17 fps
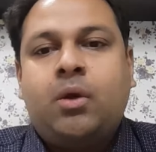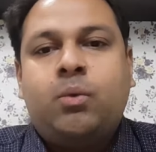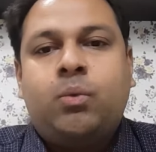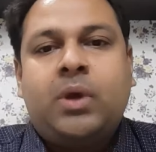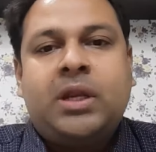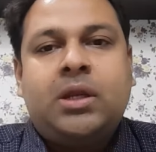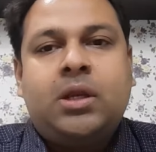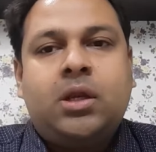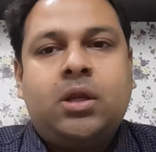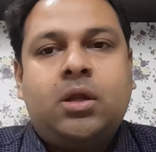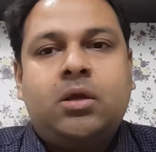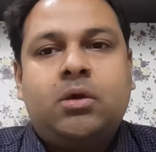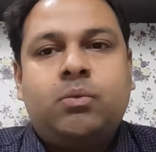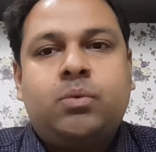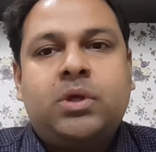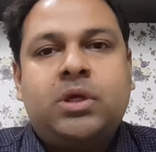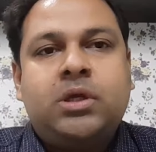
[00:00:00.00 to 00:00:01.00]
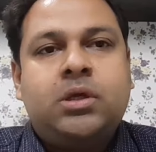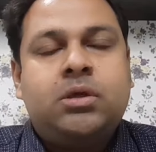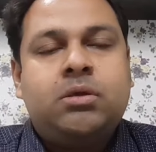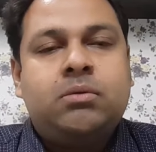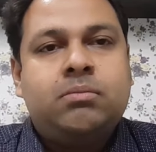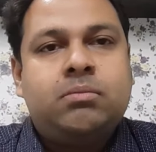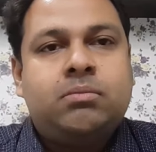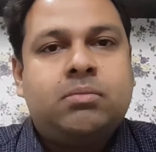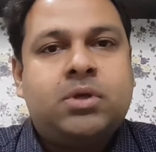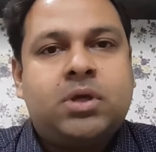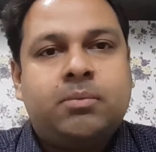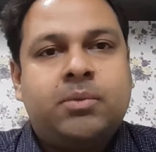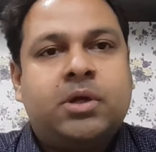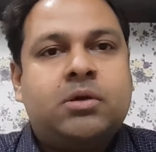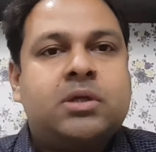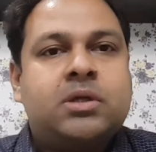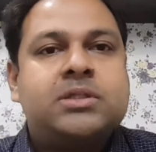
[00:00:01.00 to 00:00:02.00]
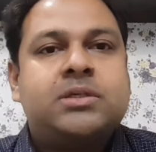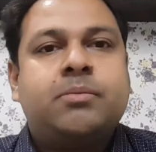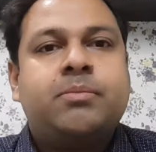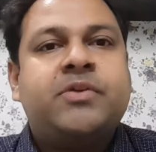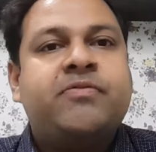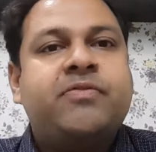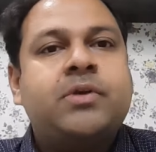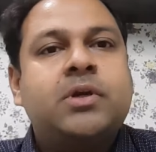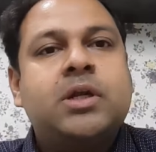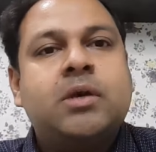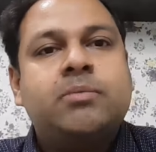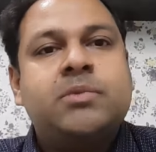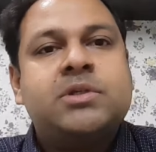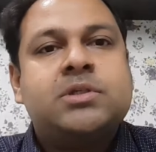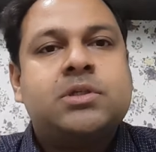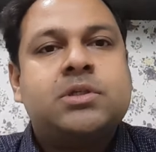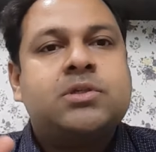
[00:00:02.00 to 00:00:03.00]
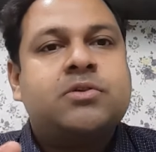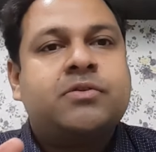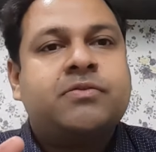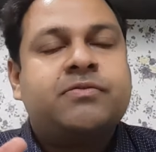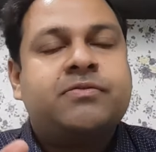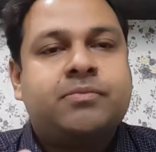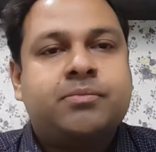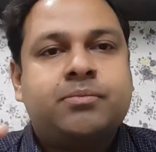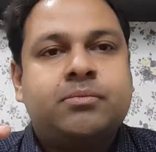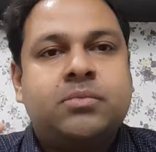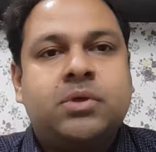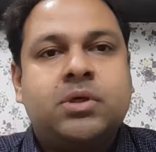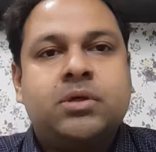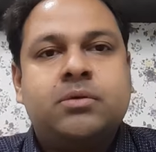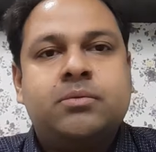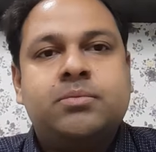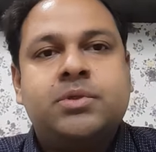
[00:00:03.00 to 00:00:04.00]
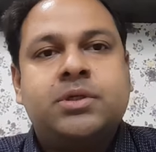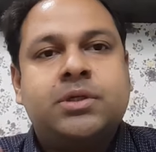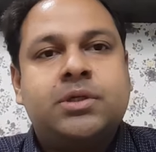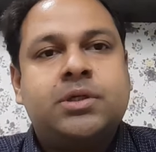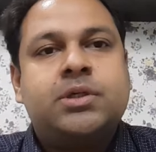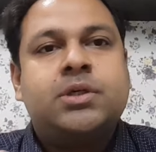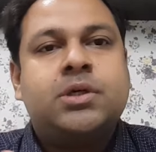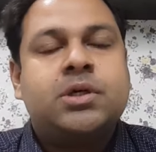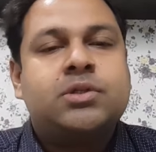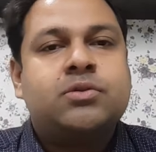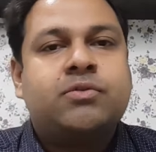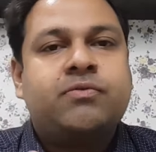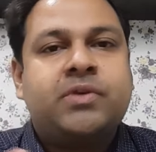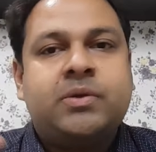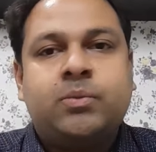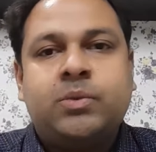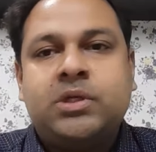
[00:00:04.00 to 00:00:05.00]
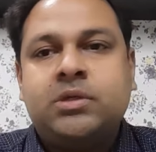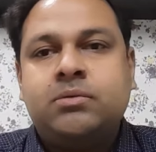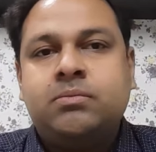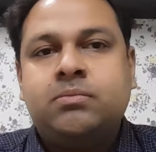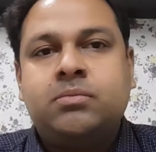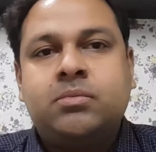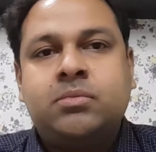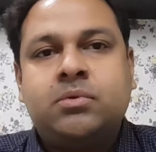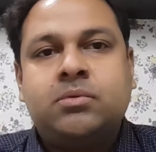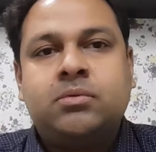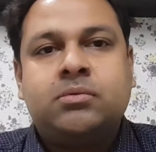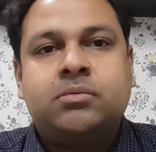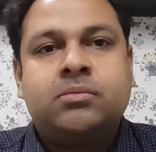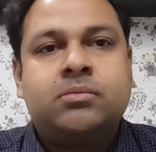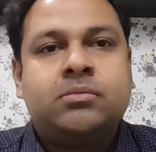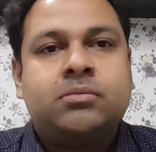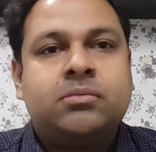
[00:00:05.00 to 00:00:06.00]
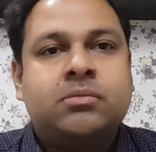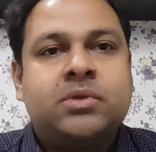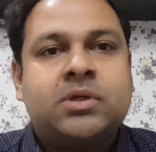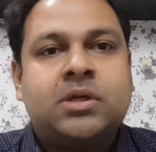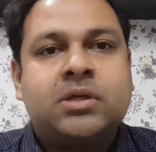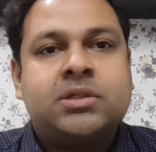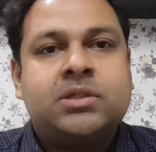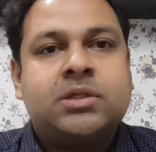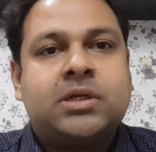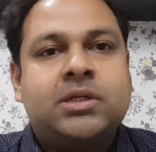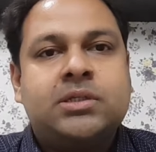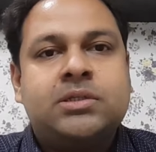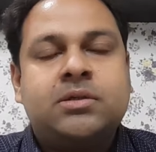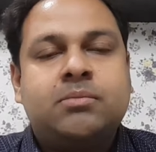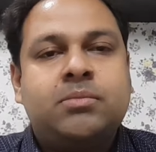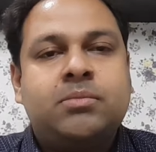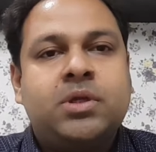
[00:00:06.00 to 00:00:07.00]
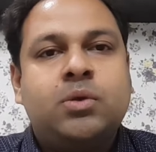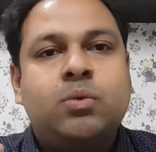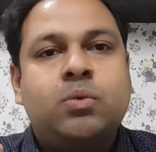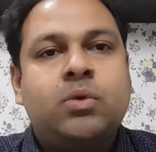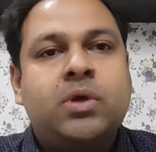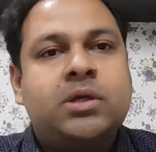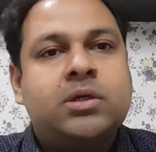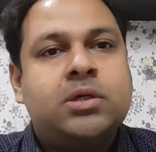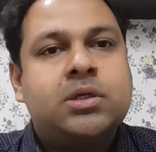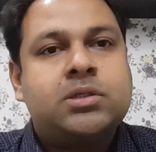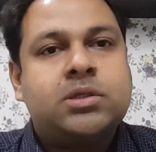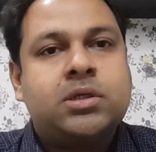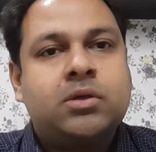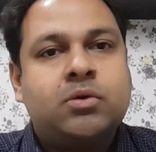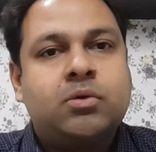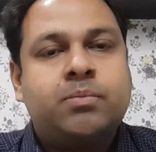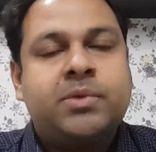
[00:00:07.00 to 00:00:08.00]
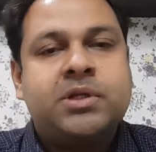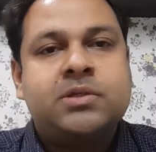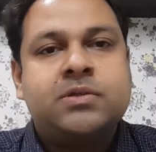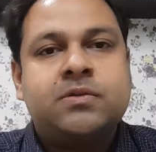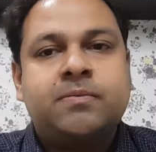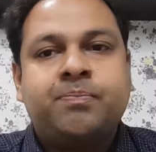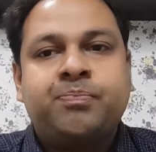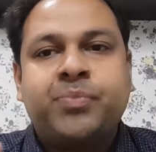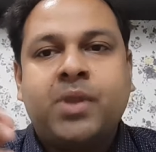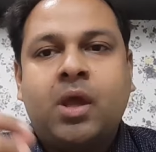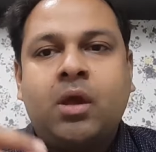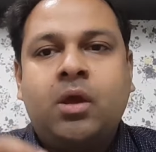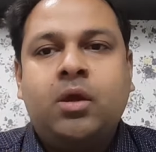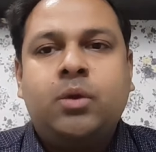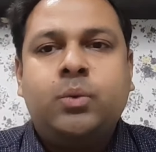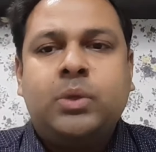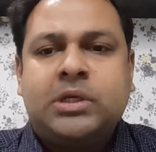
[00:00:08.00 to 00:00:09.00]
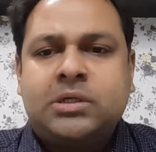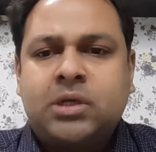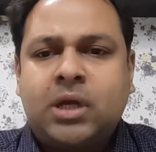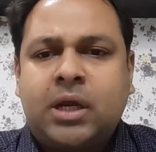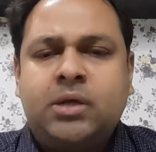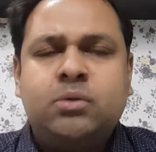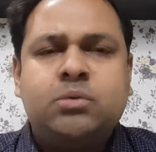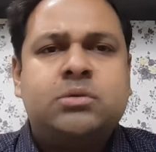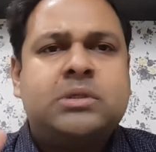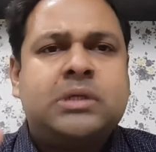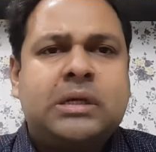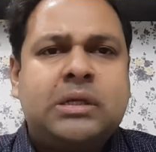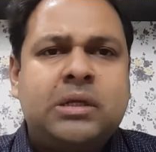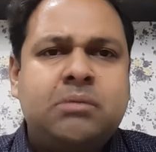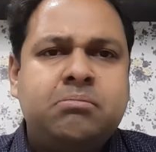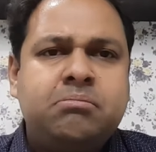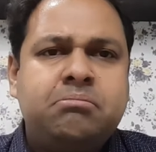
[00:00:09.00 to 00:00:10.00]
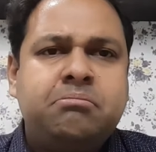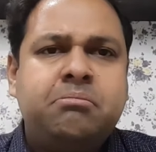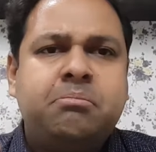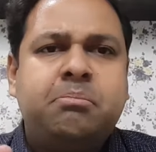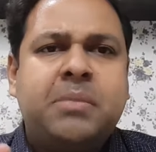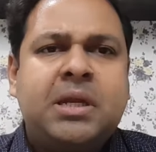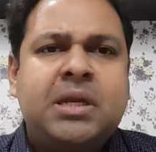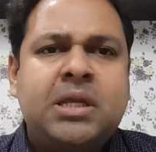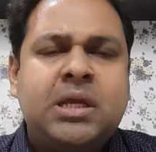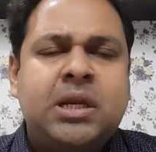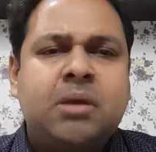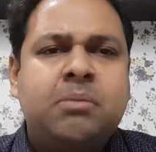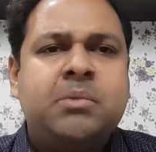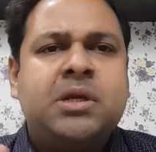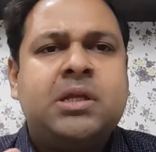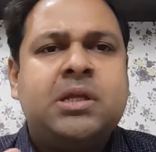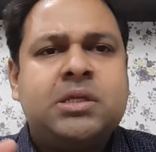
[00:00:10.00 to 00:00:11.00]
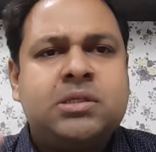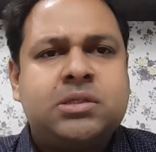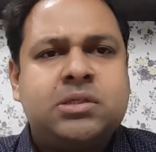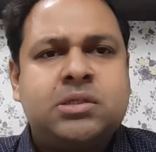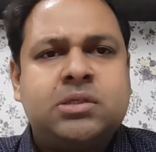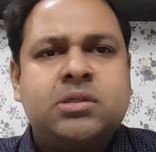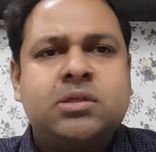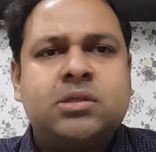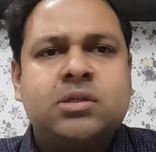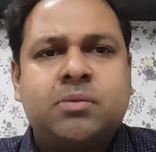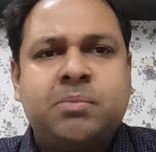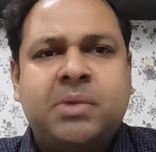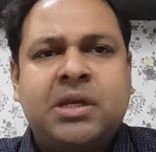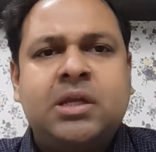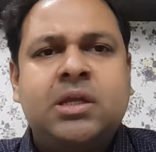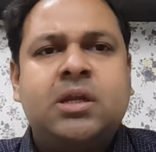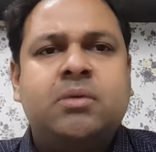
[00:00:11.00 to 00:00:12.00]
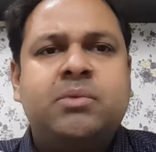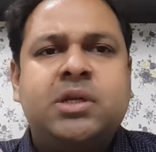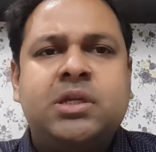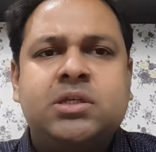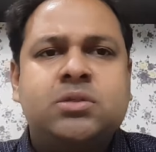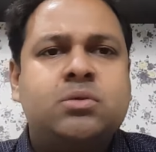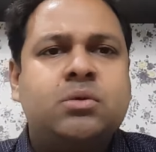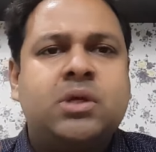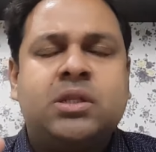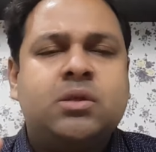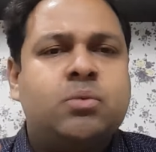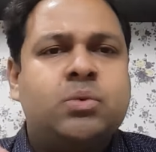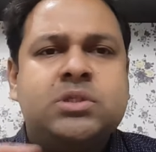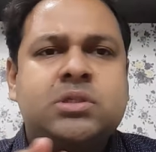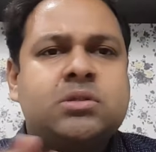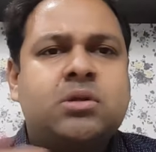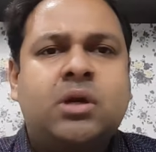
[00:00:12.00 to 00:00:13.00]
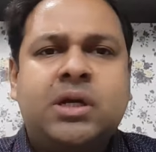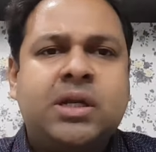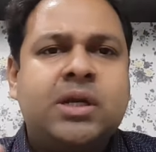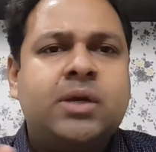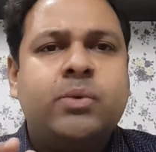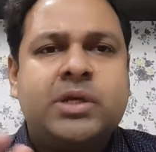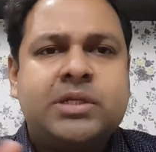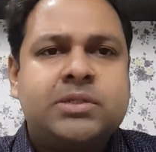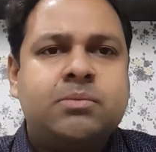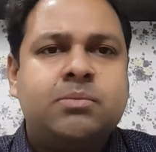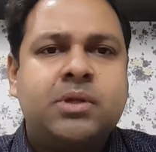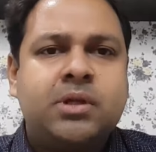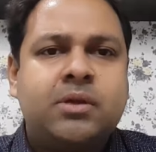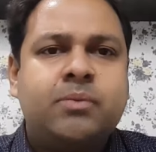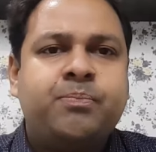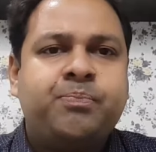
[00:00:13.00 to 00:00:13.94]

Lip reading: When we come across some different dimensions of certain drugs, or when we study some new interesting rubrics, we try to study many remedies together, which is not advisable.